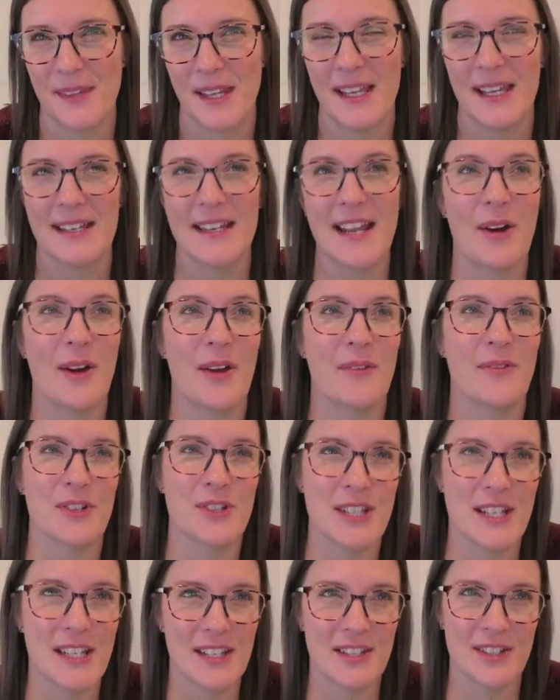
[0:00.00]
Now, if you're
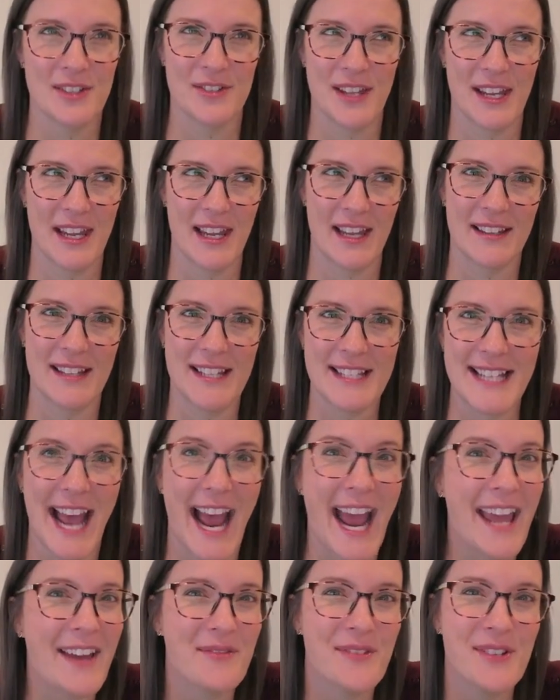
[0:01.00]
sitting there thinking, Lisa,
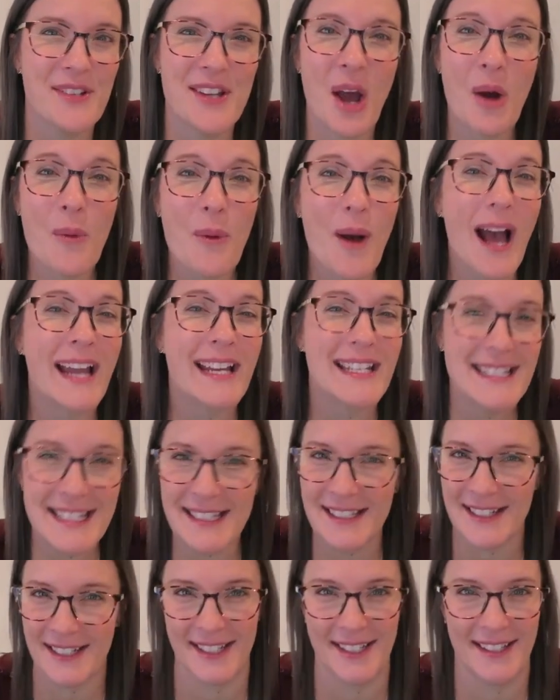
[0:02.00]
I have no
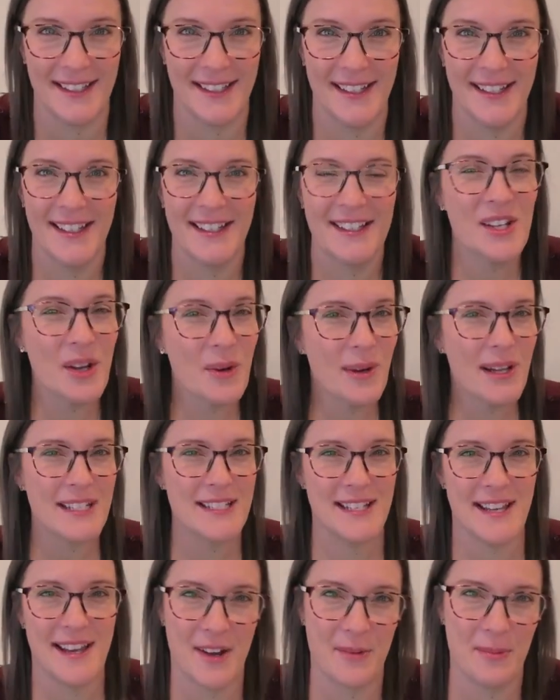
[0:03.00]

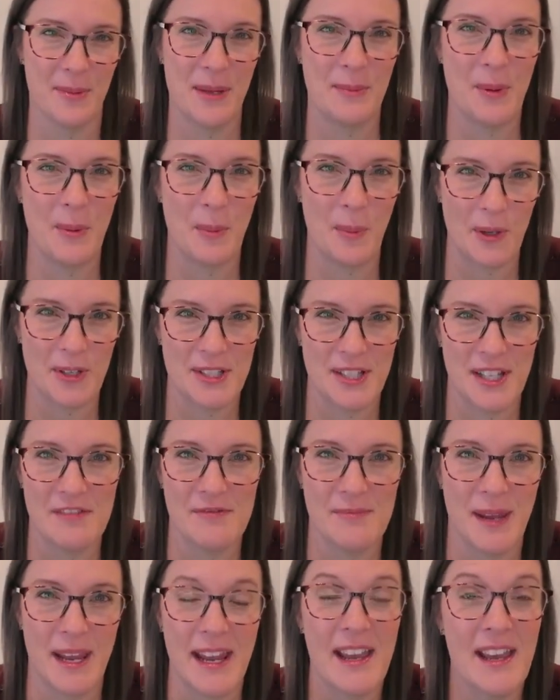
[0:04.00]
idea how people perceive
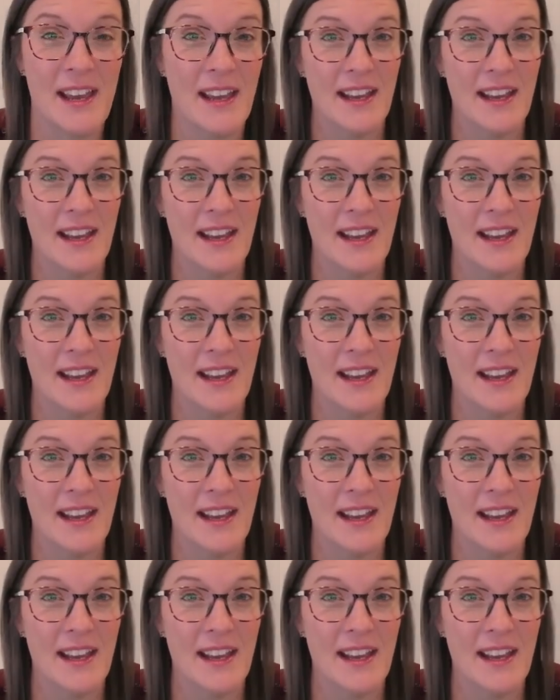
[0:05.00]
me,